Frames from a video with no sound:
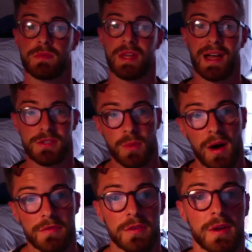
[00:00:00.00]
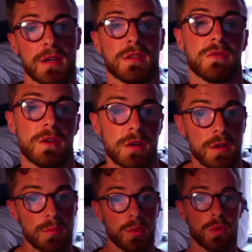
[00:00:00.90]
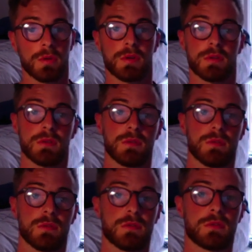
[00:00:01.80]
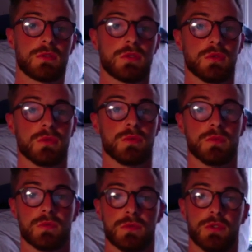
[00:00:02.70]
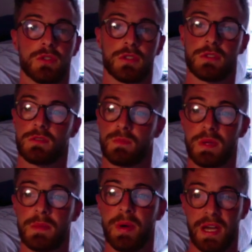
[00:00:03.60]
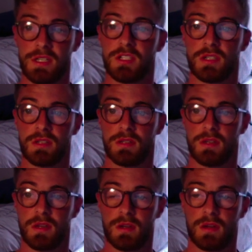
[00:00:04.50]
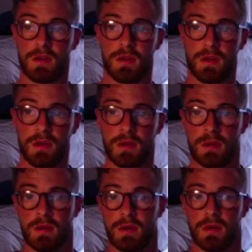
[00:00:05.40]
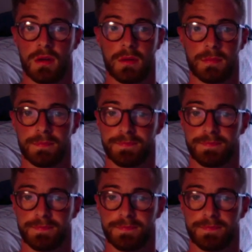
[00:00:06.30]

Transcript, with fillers: that's why I feel like it's very important to just be patient um,